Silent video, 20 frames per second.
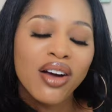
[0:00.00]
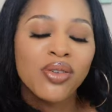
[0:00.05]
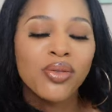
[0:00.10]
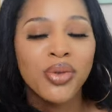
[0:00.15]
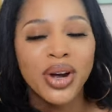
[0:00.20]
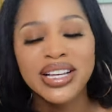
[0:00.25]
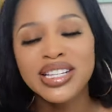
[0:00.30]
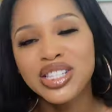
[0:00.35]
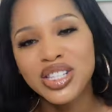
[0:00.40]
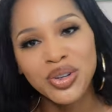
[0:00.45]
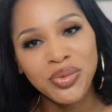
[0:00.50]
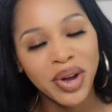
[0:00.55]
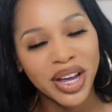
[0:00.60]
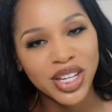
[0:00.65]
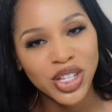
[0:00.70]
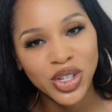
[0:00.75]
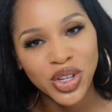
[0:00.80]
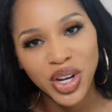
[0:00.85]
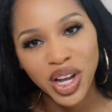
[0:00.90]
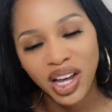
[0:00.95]

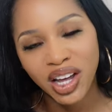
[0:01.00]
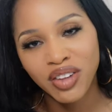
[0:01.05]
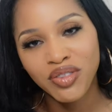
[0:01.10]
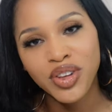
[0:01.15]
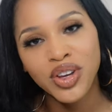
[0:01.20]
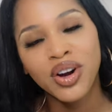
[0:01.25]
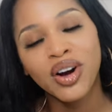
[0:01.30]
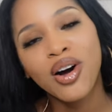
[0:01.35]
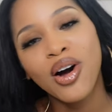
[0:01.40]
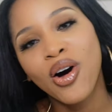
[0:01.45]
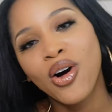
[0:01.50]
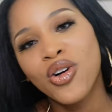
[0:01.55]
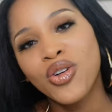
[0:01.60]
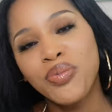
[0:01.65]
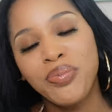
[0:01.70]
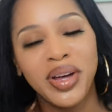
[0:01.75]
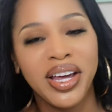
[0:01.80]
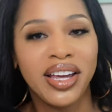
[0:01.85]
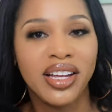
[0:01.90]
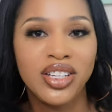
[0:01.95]
restoration of your
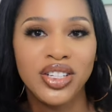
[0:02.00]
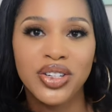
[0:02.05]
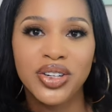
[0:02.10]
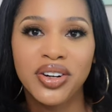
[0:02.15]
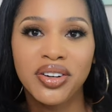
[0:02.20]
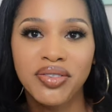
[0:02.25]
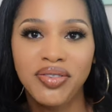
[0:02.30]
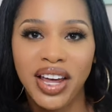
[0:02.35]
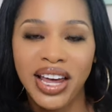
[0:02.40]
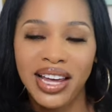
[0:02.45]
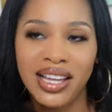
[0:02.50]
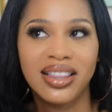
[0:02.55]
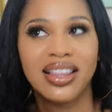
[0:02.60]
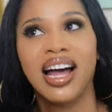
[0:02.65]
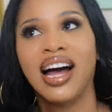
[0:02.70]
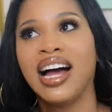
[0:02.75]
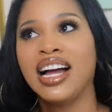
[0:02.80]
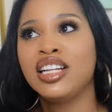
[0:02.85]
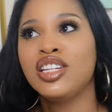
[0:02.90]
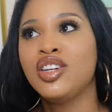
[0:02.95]
hope and your faith.
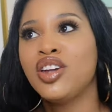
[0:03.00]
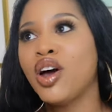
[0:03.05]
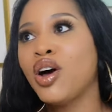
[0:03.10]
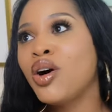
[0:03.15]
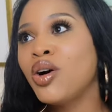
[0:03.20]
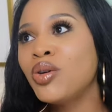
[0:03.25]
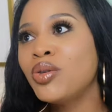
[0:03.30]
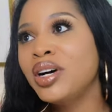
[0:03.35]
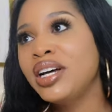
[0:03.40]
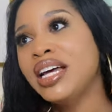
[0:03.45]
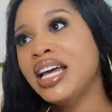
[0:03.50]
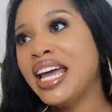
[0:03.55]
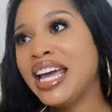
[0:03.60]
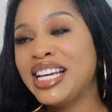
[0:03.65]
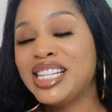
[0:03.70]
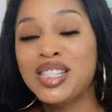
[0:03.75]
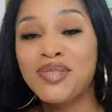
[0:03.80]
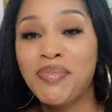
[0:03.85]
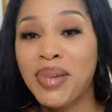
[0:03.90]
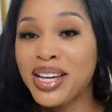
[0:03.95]
I know,
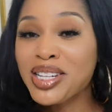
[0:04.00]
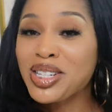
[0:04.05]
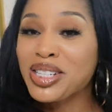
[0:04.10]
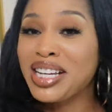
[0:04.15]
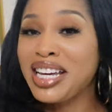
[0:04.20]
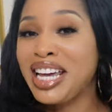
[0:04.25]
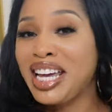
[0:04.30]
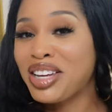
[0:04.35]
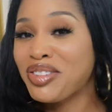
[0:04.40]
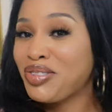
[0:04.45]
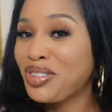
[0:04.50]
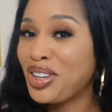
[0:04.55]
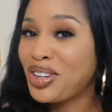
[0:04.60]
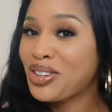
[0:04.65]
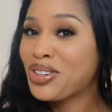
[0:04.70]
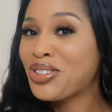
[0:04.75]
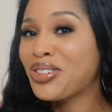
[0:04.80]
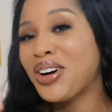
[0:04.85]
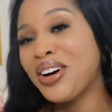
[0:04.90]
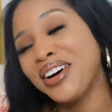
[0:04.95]
especially if
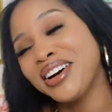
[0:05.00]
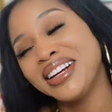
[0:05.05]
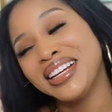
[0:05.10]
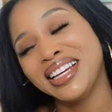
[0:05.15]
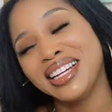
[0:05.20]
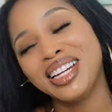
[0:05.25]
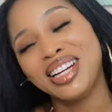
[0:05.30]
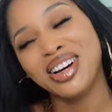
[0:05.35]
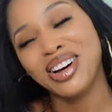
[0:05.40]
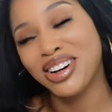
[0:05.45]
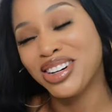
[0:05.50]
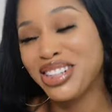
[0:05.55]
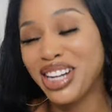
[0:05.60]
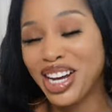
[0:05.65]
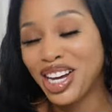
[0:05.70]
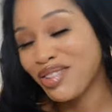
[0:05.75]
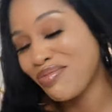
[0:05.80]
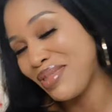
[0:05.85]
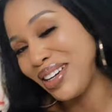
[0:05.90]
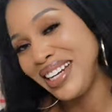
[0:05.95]
you are getting on
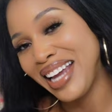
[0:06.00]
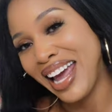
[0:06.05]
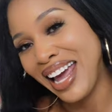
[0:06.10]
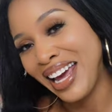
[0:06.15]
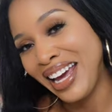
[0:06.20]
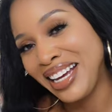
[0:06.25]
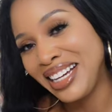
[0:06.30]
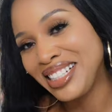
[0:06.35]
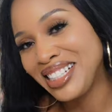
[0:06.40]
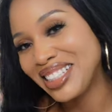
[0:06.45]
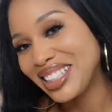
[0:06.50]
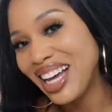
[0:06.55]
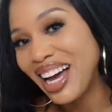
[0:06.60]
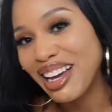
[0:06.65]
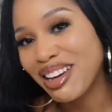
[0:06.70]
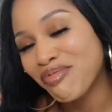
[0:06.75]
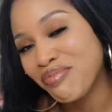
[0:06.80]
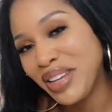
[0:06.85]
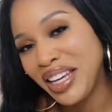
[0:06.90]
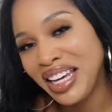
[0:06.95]
up in age
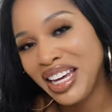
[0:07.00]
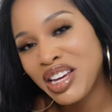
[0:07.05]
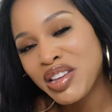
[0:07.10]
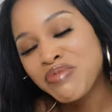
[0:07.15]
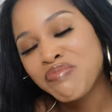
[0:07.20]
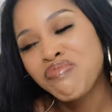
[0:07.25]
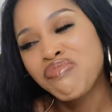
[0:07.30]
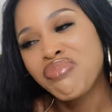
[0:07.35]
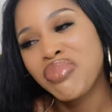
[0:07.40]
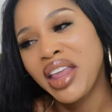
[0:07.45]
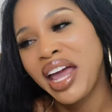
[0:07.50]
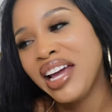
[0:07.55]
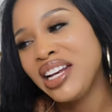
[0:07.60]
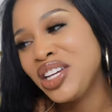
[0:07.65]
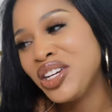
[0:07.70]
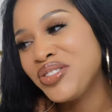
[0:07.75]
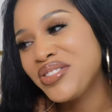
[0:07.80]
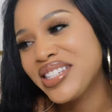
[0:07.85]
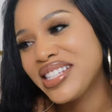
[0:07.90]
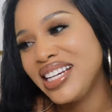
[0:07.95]
like me, and
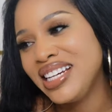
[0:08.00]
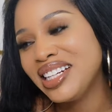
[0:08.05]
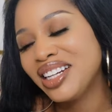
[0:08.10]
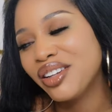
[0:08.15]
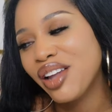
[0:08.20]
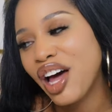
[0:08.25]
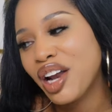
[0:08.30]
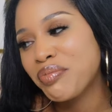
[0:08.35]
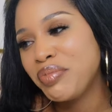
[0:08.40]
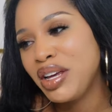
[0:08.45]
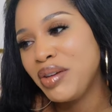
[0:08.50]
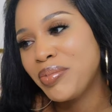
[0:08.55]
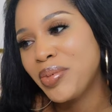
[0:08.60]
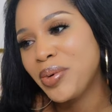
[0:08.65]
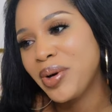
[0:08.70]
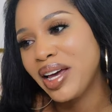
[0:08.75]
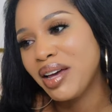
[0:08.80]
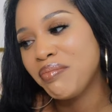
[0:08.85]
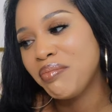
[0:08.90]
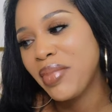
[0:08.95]
you've seen a lot of people
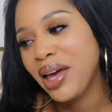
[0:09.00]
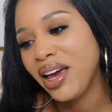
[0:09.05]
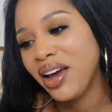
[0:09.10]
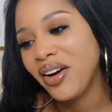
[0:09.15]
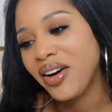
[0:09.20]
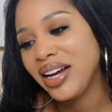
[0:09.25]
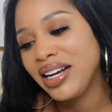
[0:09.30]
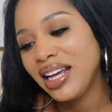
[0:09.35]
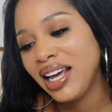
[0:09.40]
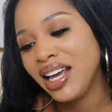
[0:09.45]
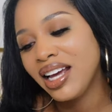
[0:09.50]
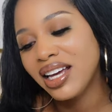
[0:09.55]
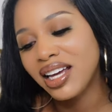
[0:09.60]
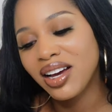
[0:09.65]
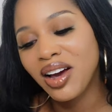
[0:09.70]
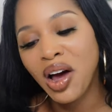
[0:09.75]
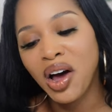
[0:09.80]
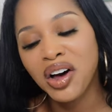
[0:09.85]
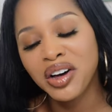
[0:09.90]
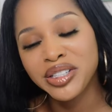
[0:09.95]
get married, it can
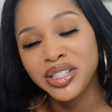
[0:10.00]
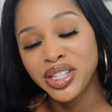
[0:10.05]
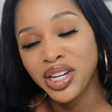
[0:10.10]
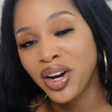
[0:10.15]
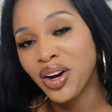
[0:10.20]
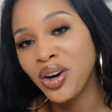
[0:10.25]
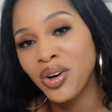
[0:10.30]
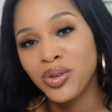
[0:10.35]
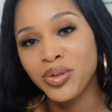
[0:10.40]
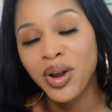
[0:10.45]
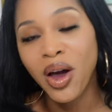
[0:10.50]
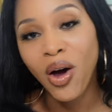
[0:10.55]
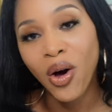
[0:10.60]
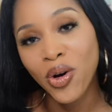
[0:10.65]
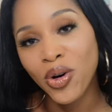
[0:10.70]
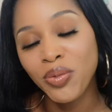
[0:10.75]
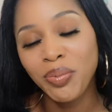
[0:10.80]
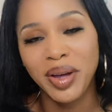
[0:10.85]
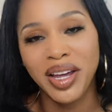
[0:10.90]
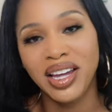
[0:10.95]
cause your own
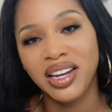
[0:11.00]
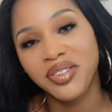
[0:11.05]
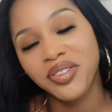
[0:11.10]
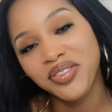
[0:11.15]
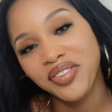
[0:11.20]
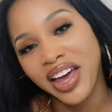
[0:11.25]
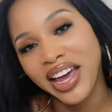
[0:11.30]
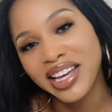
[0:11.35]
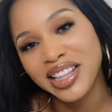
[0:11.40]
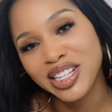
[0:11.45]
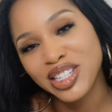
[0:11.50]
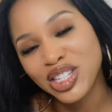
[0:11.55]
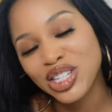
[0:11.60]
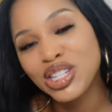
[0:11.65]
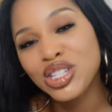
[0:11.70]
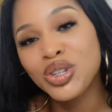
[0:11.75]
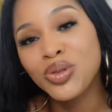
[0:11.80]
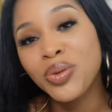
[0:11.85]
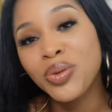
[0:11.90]
hope and faith to